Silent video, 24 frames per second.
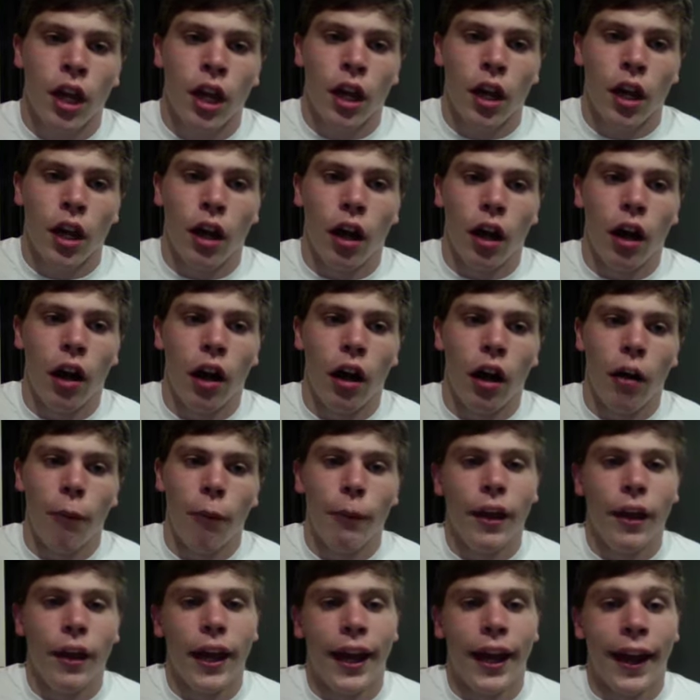
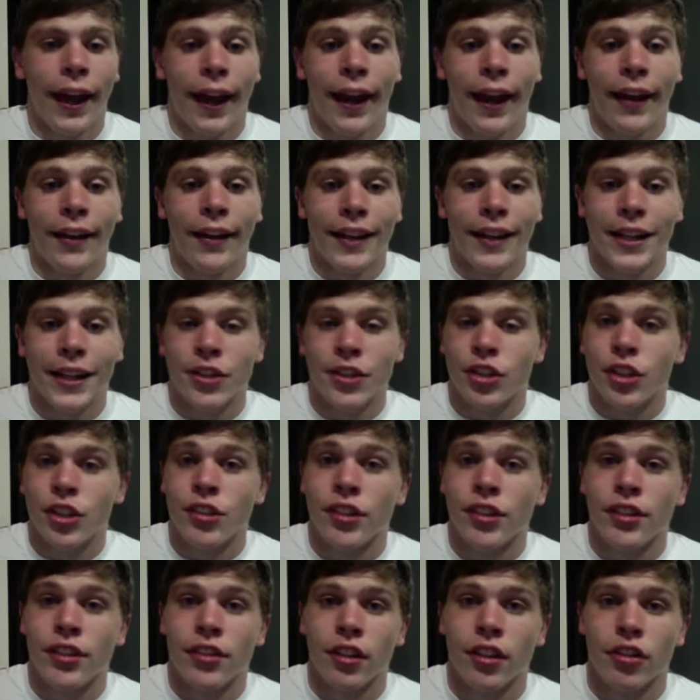And
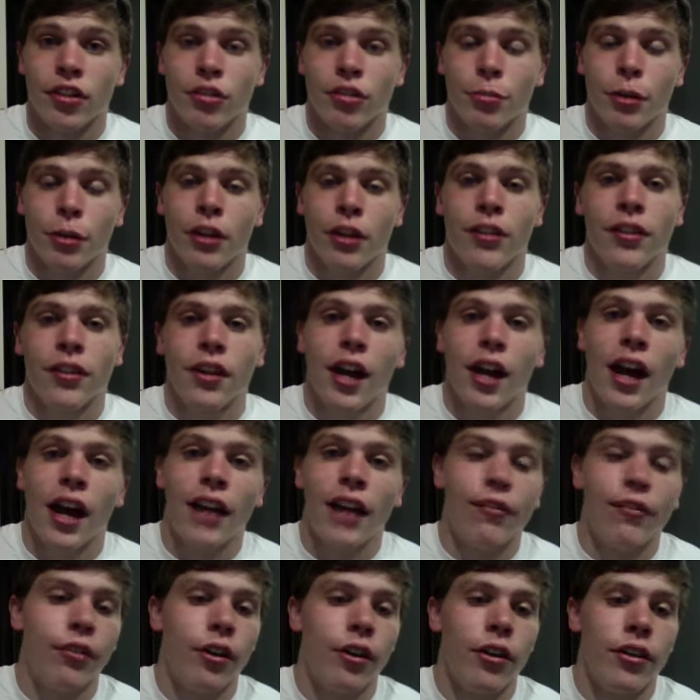HTC is on Sprint.
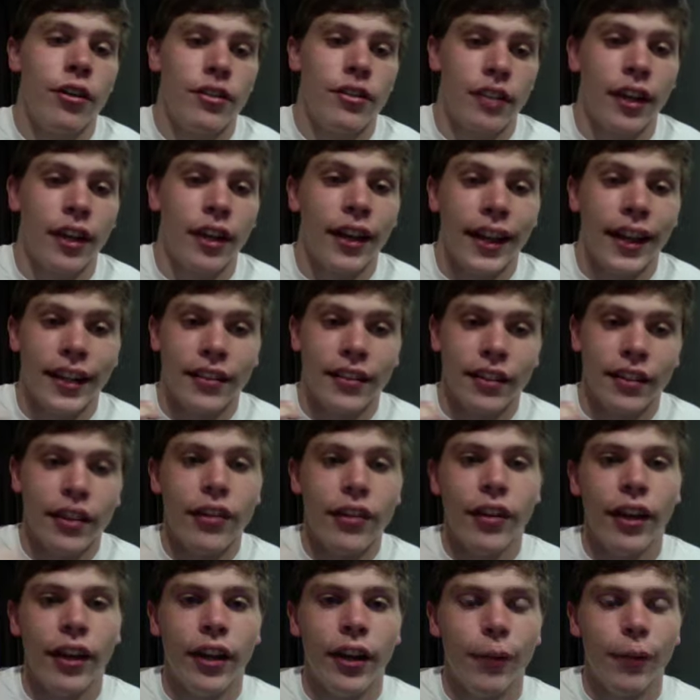iPhone is on
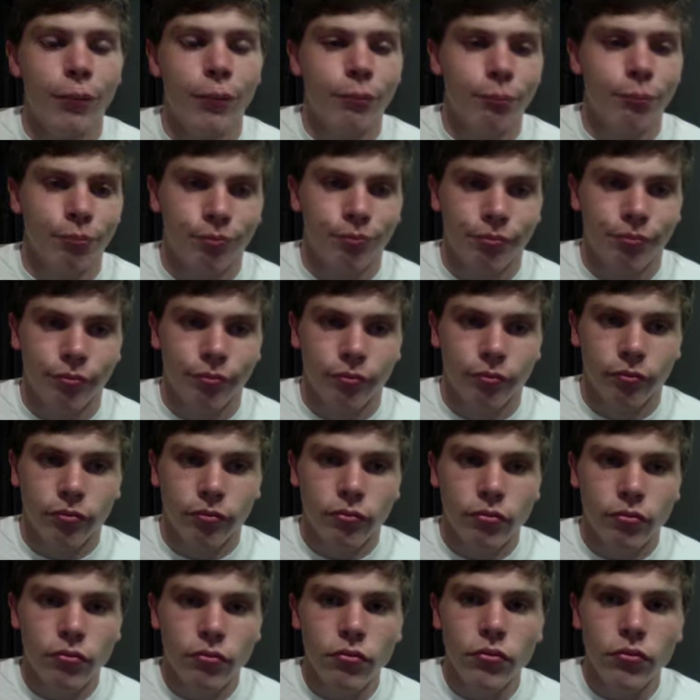AT&T.
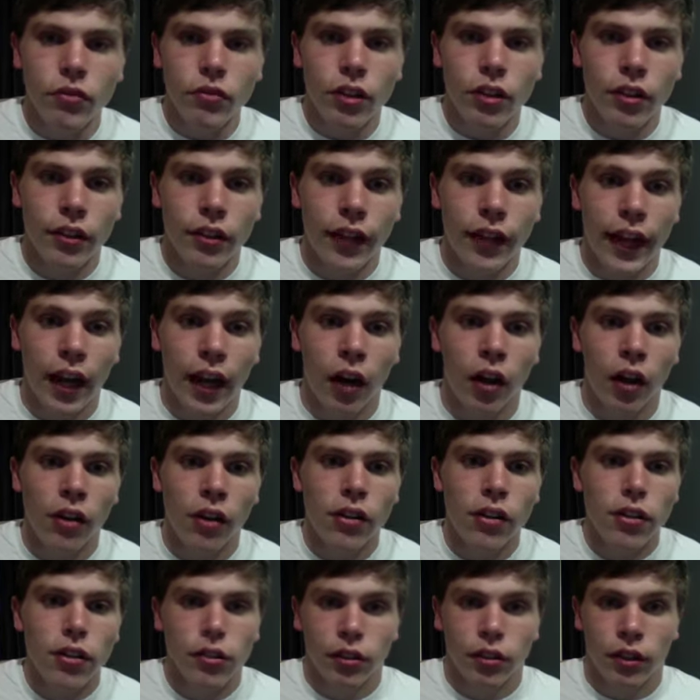Now,
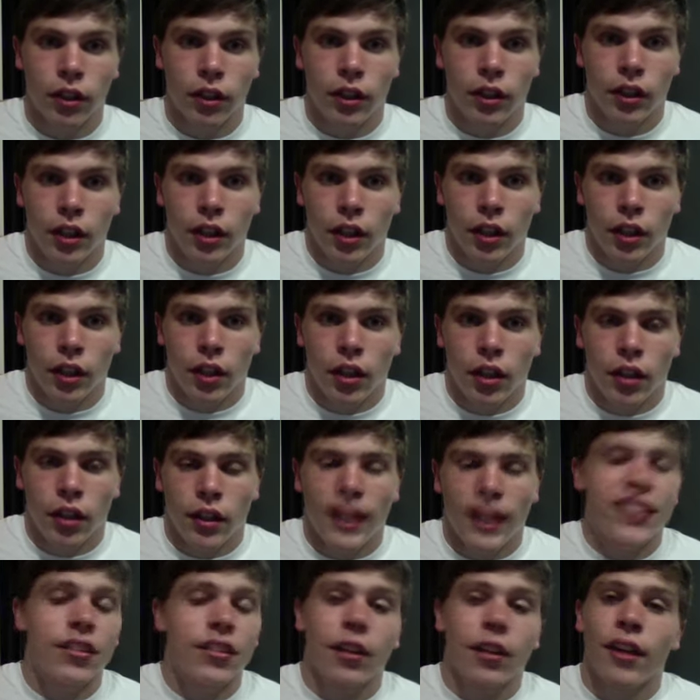
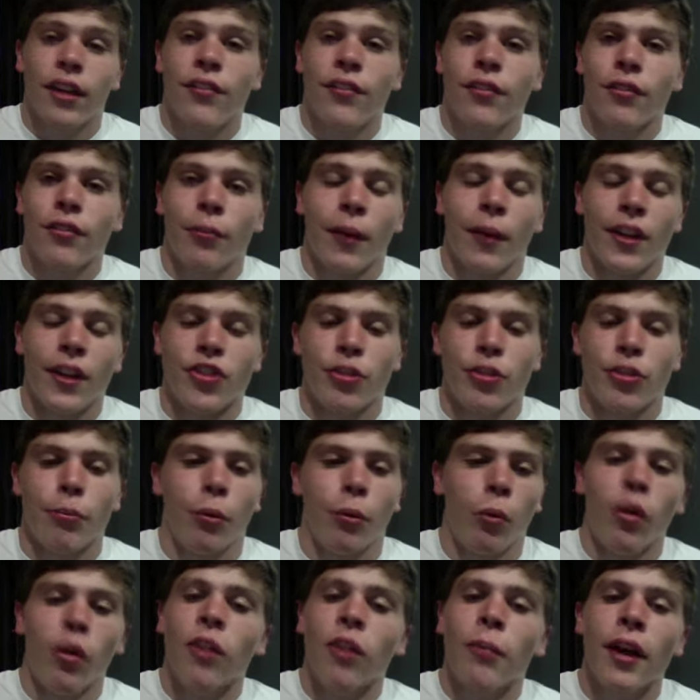that's a lot of information, but
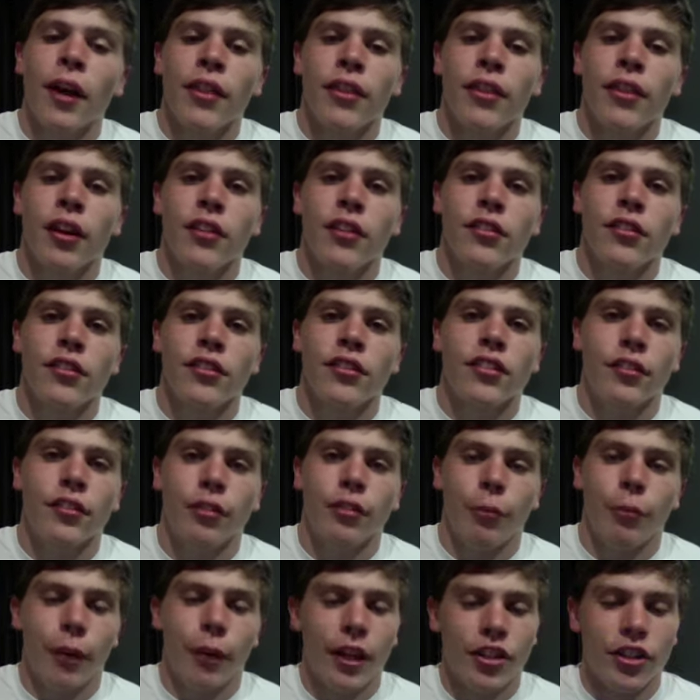what are my thoughts on this
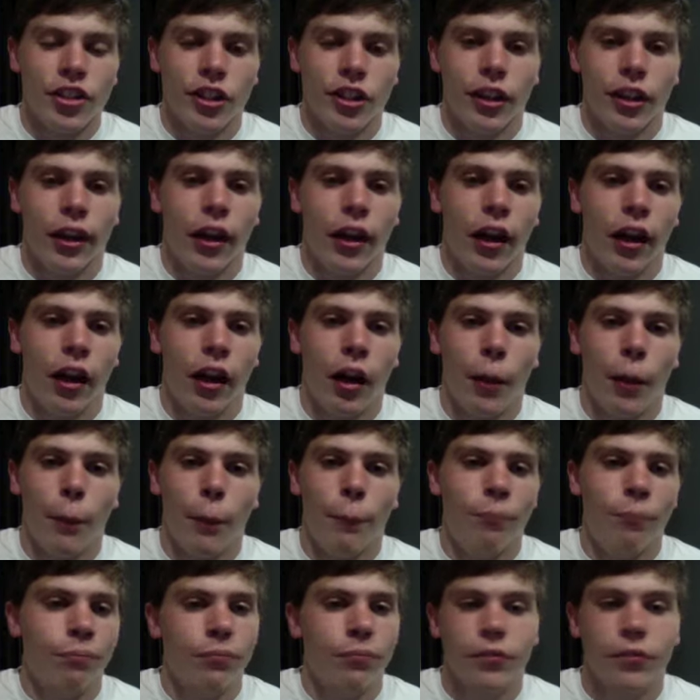information?
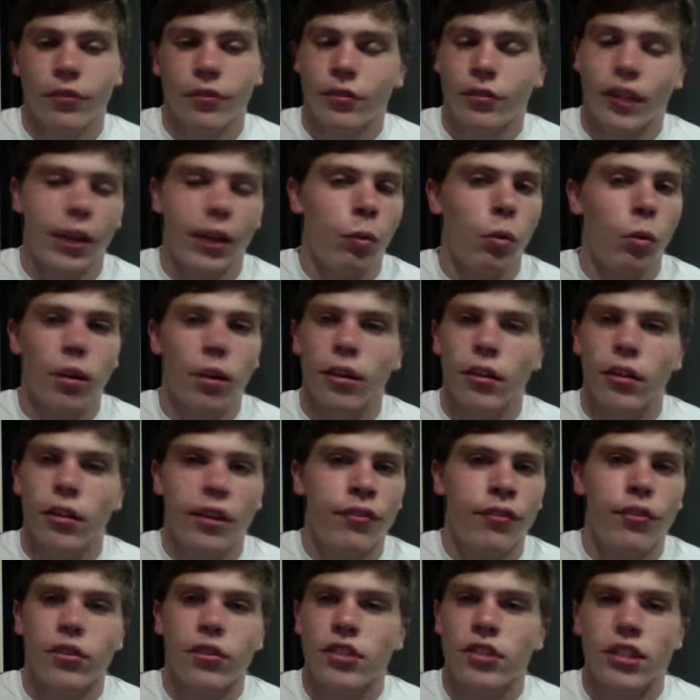Like, what are the
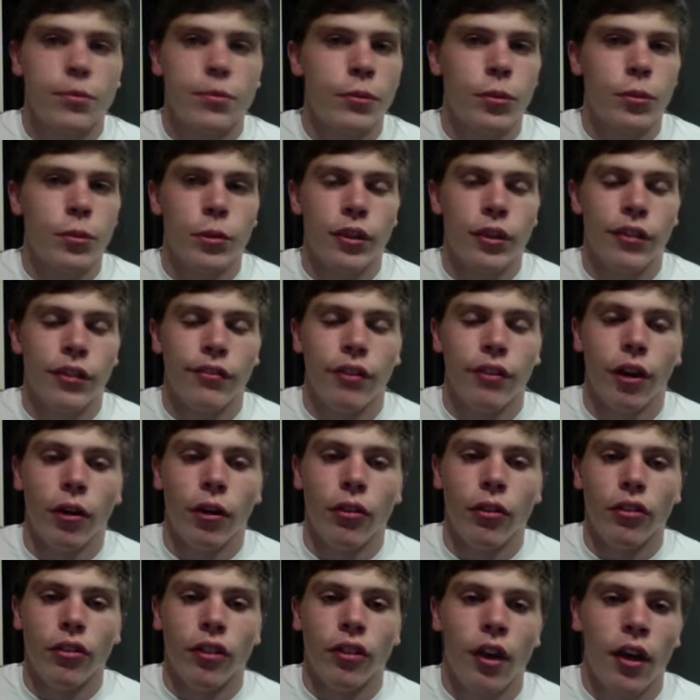differences between the
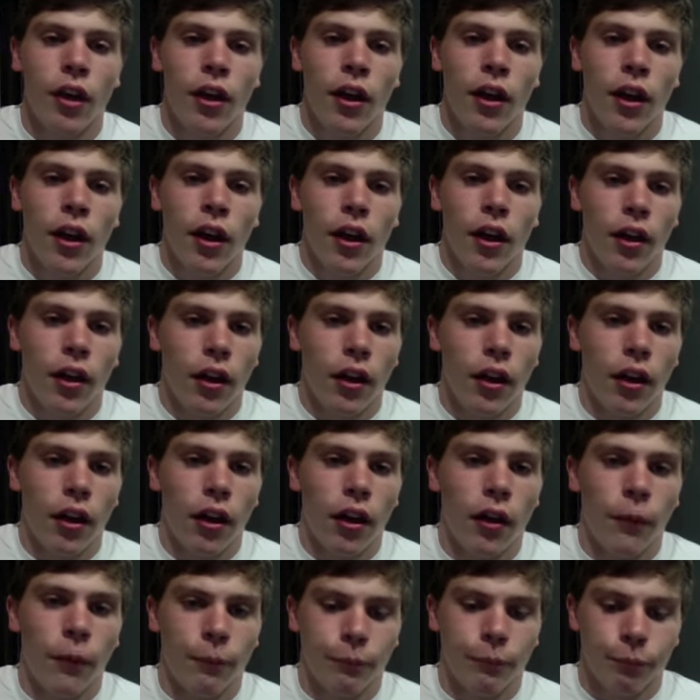phones?
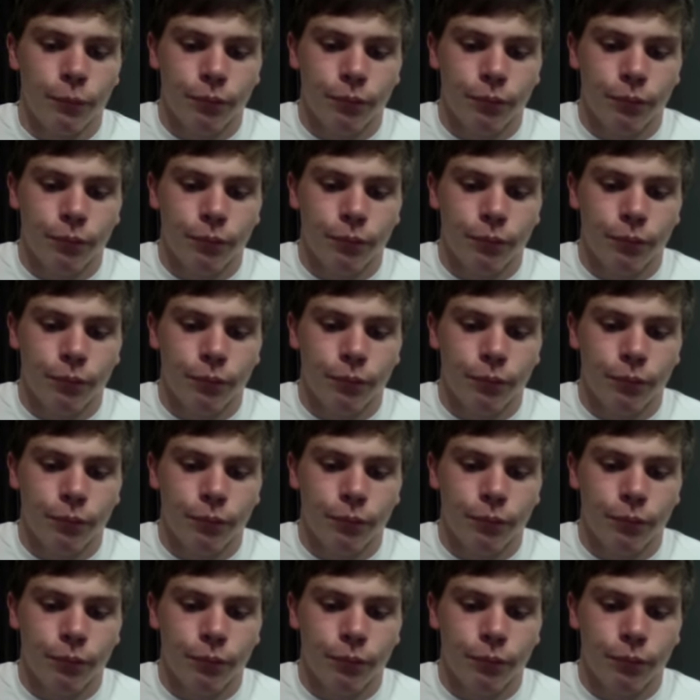Um,